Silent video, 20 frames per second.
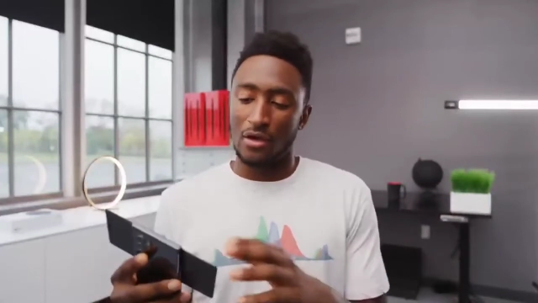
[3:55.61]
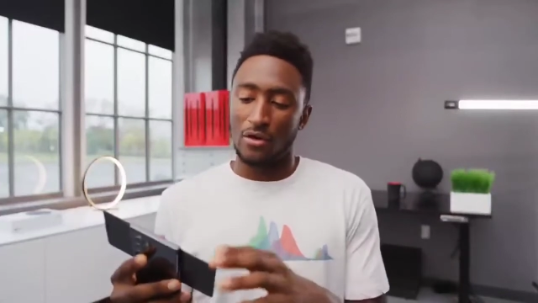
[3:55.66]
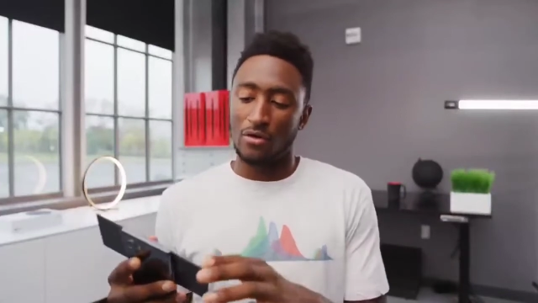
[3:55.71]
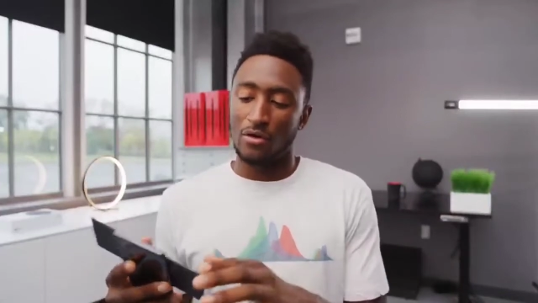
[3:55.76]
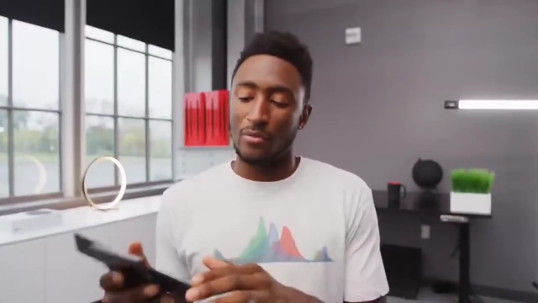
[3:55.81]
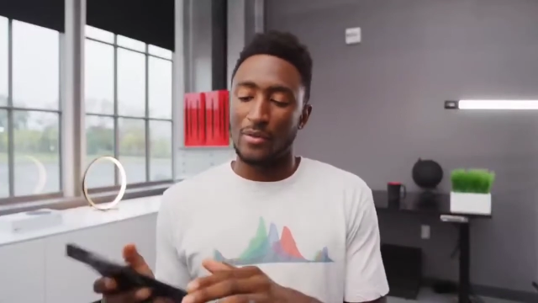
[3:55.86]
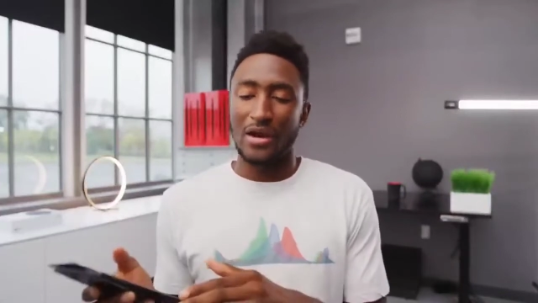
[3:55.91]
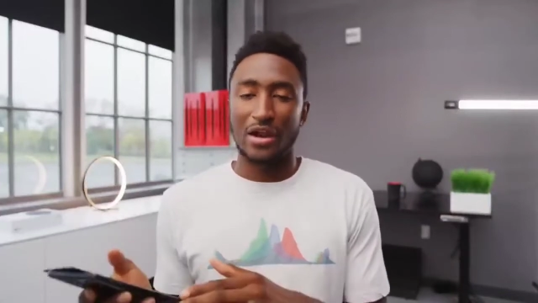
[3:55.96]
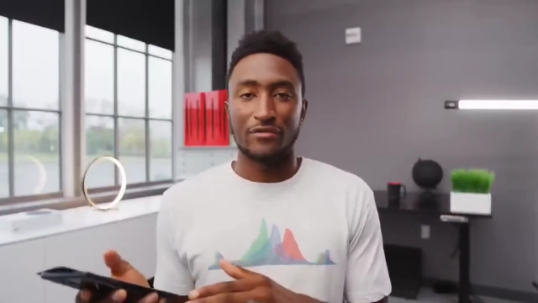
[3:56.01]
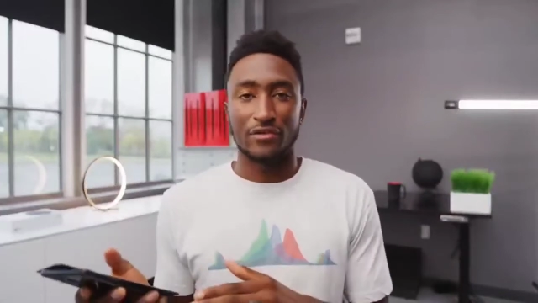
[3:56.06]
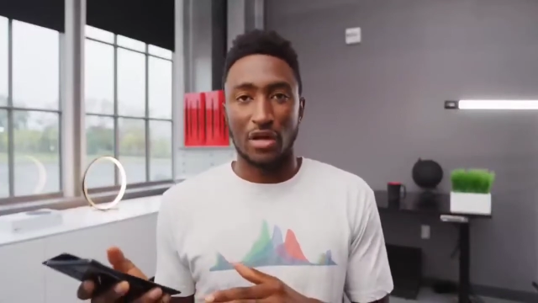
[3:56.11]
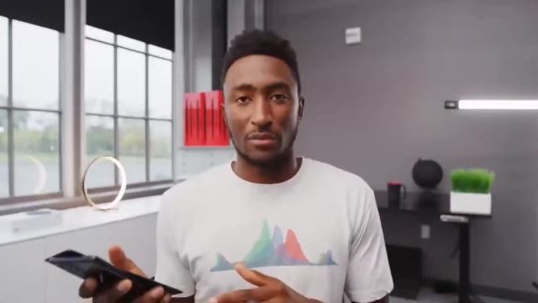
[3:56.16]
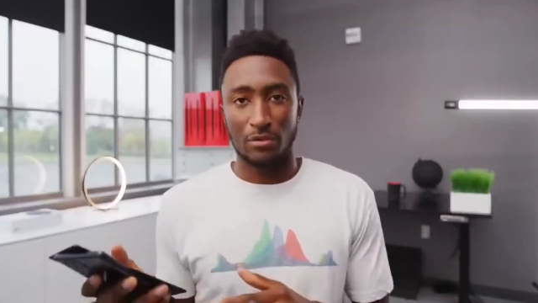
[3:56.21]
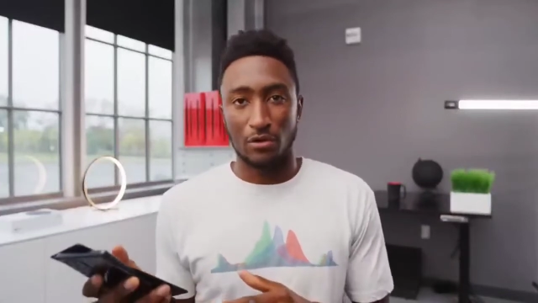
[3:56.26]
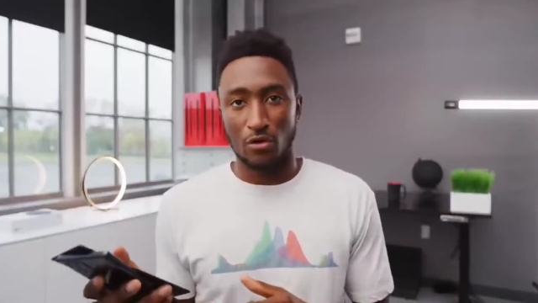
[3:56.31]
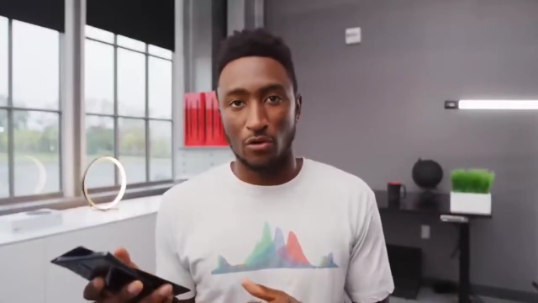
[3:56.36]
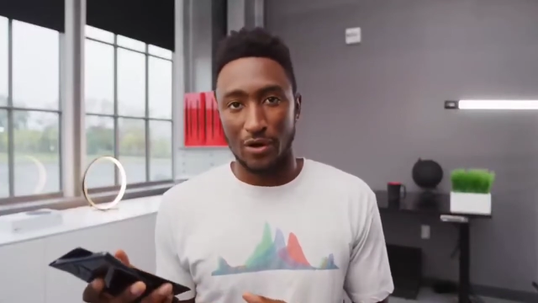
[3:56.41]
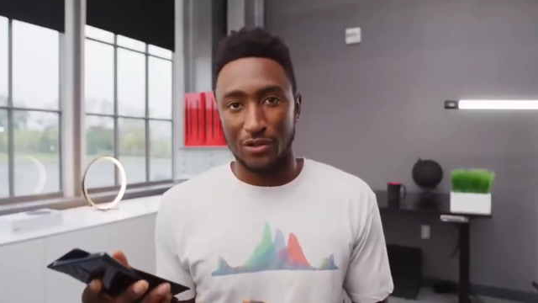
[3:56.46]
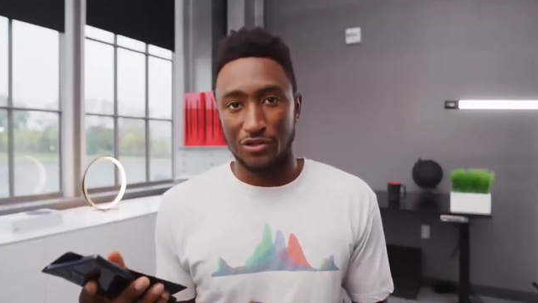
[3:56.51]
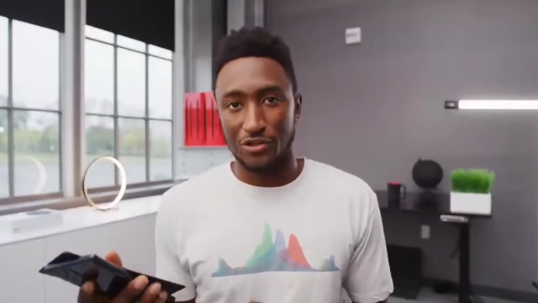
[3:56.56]
you might have a couple
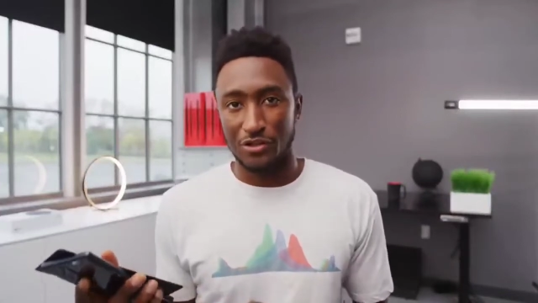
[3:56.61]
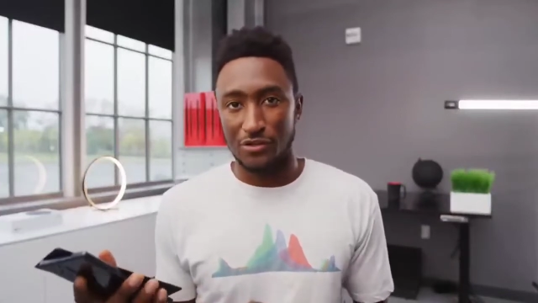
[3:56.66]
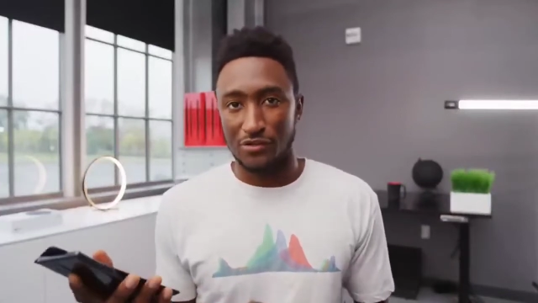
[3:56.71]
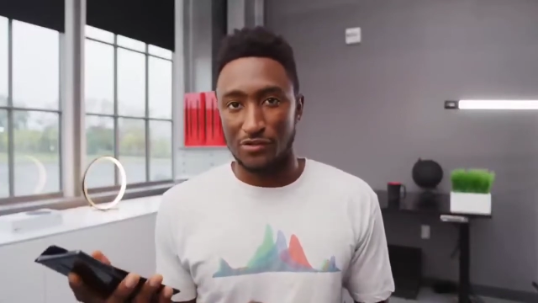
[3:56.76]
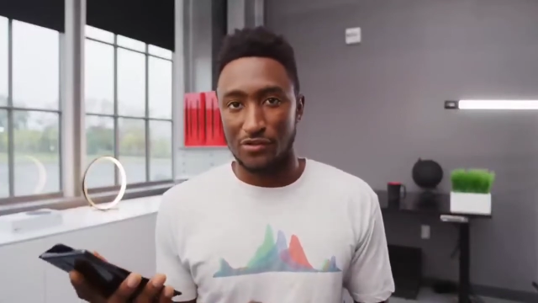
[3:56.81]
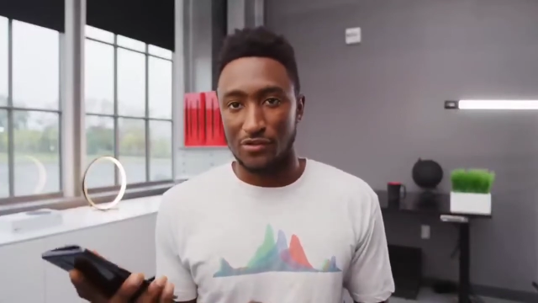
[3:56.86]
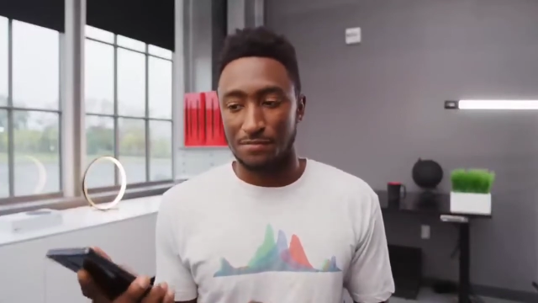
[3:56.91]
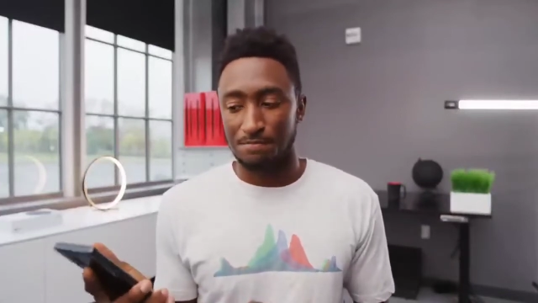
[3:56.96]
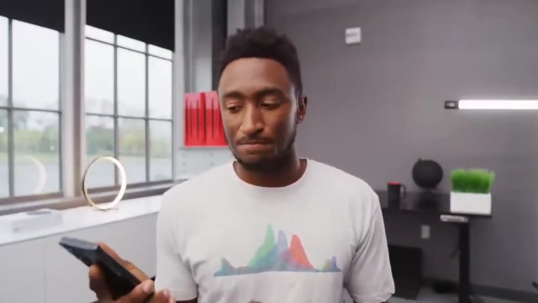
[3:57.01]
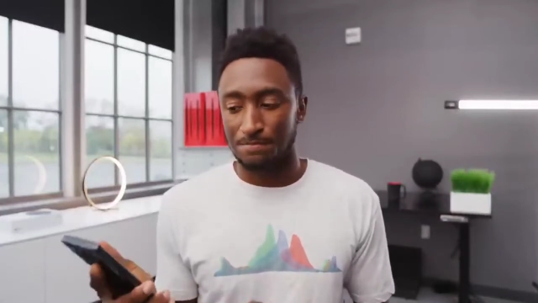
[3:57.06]
questions.